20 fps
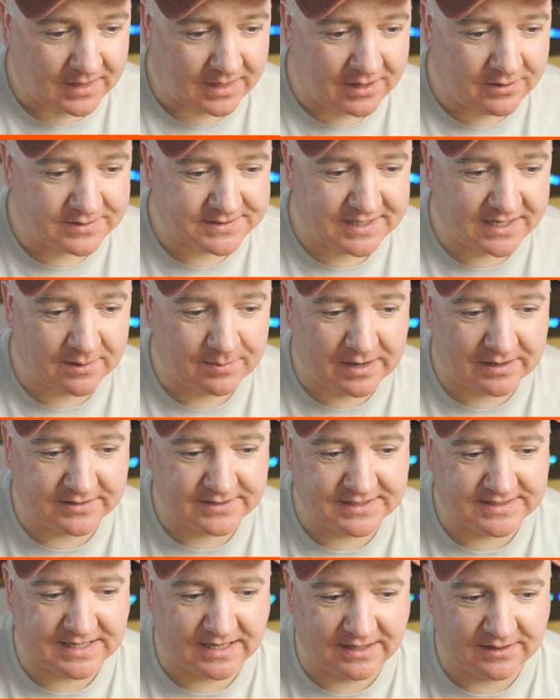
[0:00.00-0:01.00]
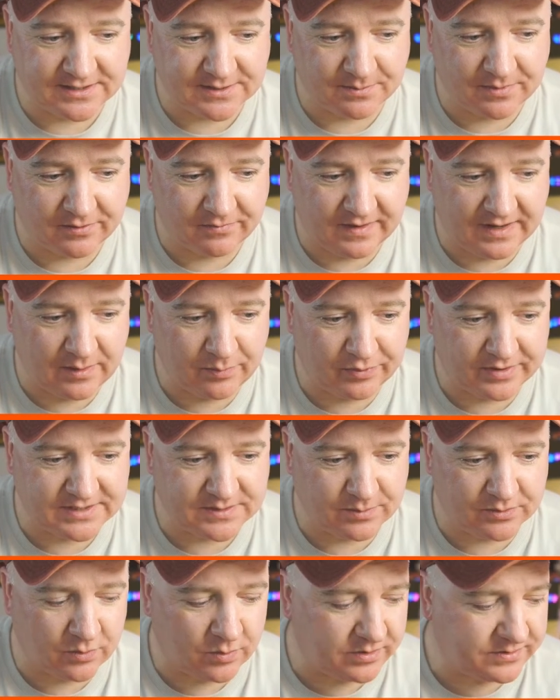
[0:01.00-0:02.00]
I was thinking about designing some 3D
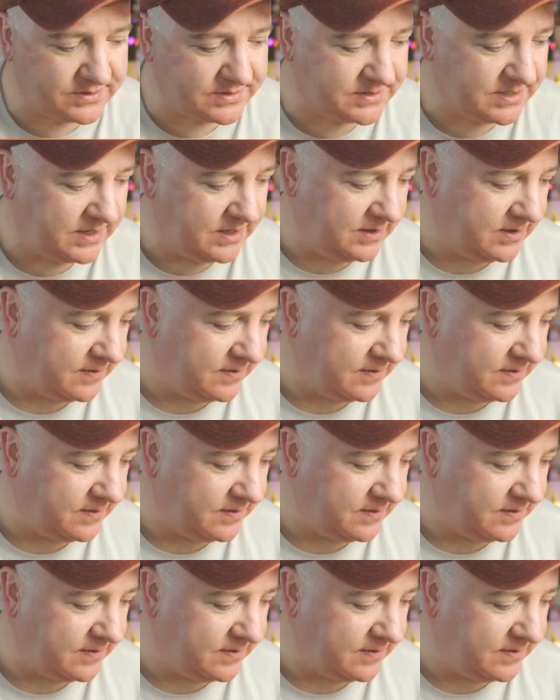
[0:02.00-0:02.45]
printable ones.